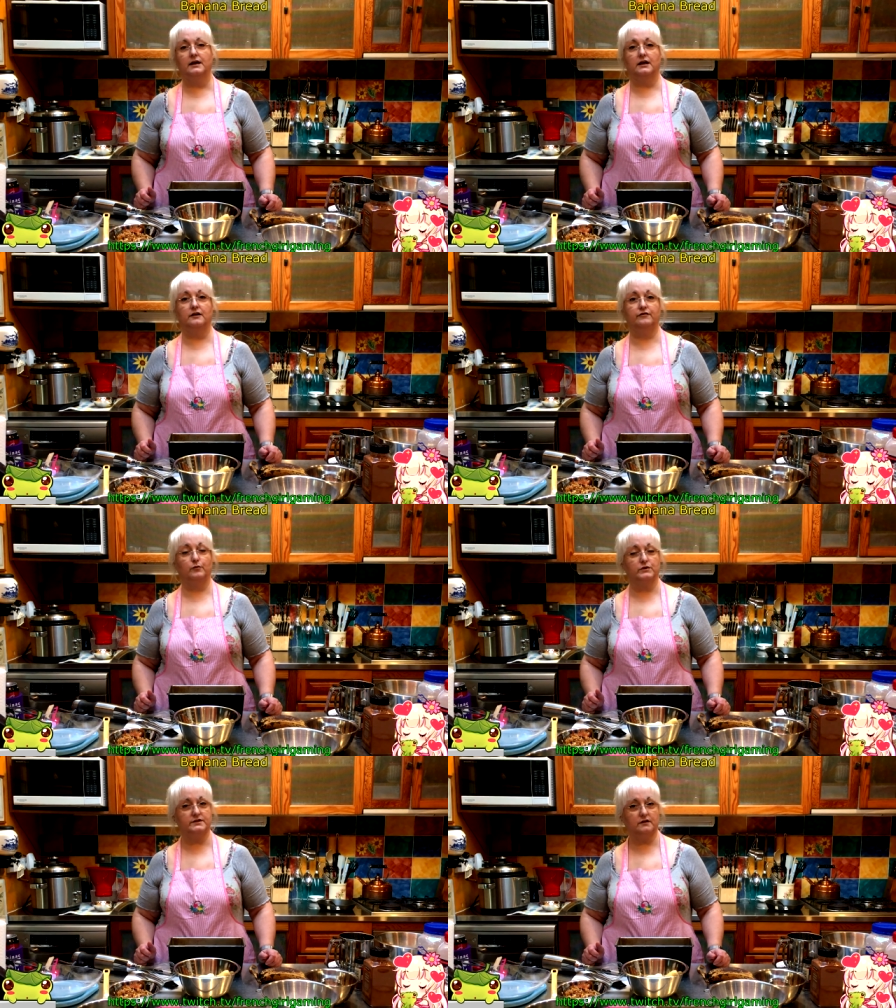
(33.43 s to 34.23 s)
If it
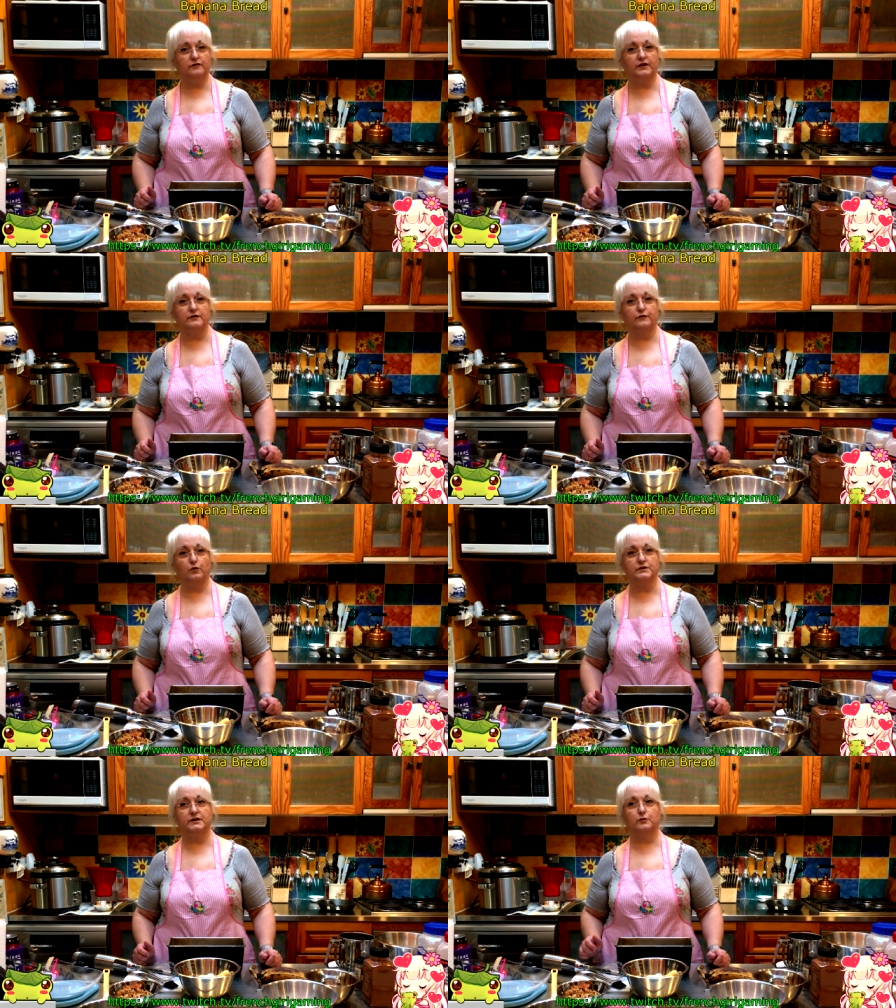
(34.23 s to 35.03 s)
was not fan
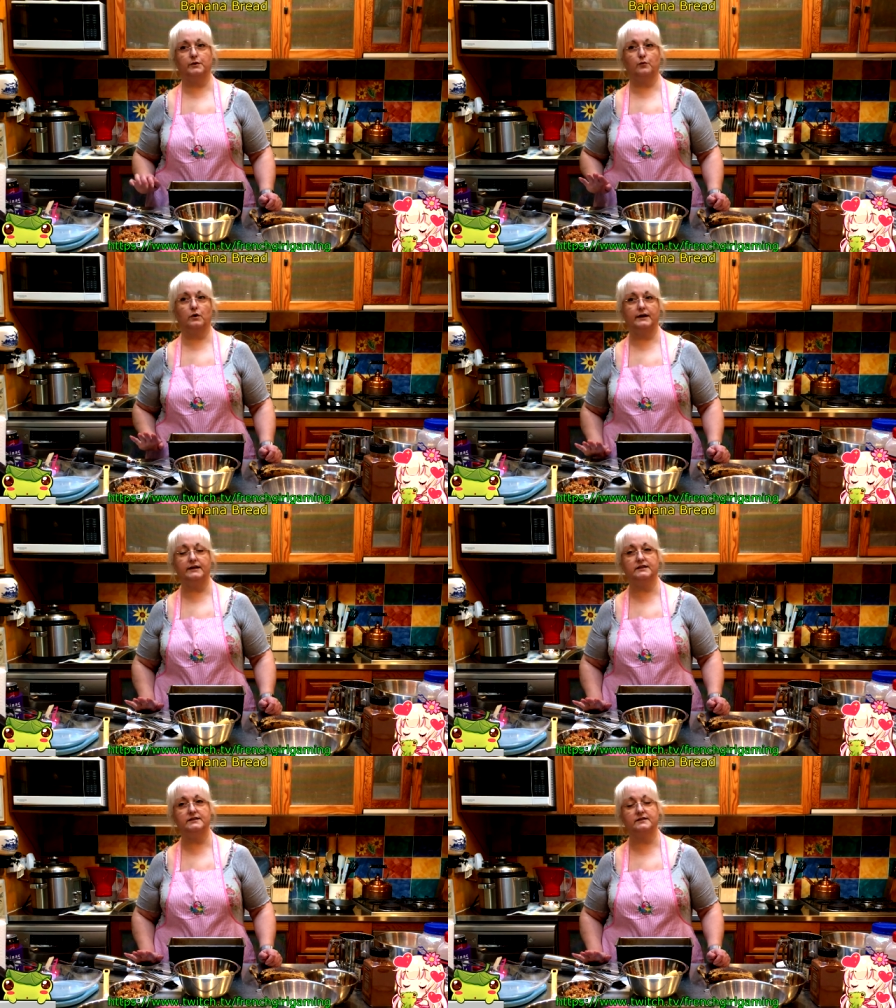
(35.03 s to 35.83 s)
force, it will be
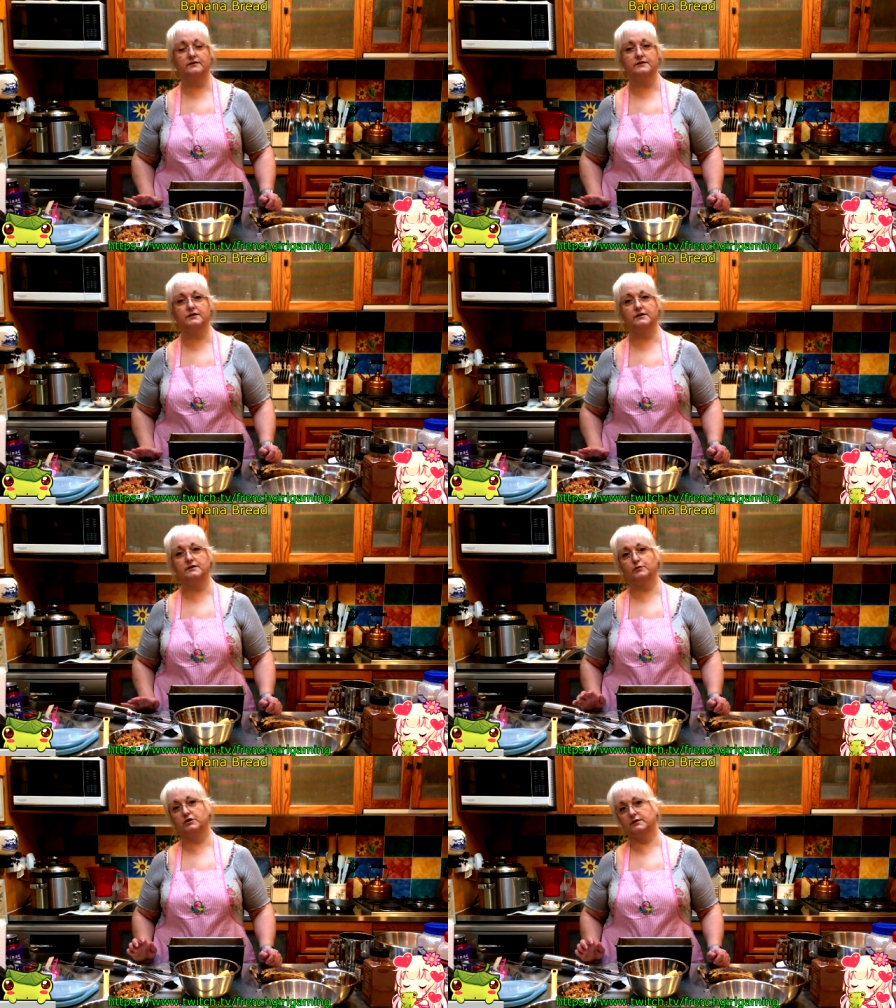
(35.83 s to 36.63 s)
180
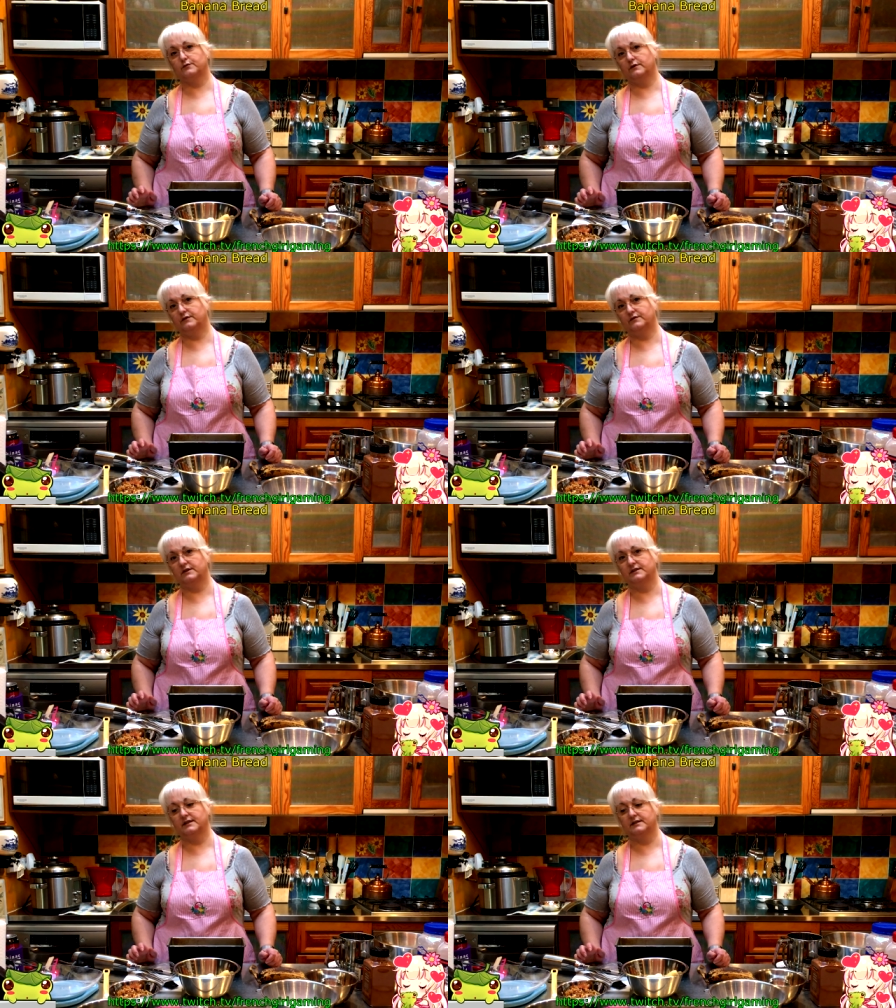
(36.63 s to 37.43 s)
Celsius, which is
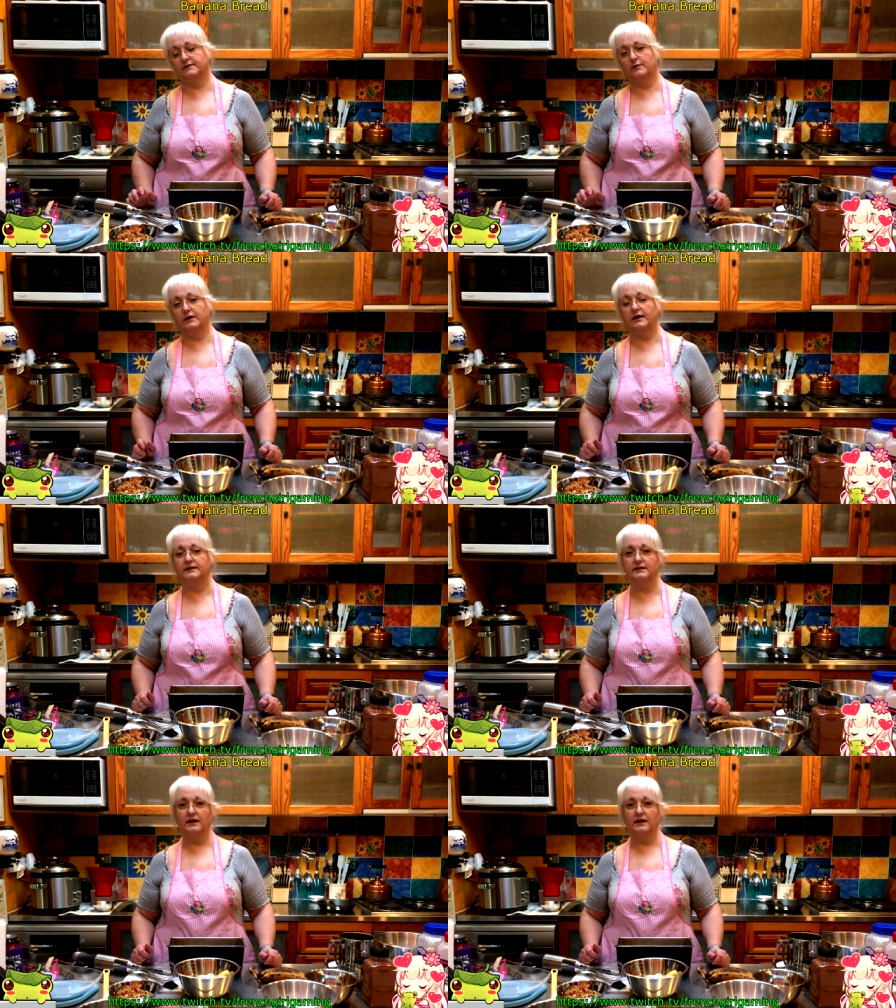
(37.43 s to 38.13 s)
356 Fahrenheit.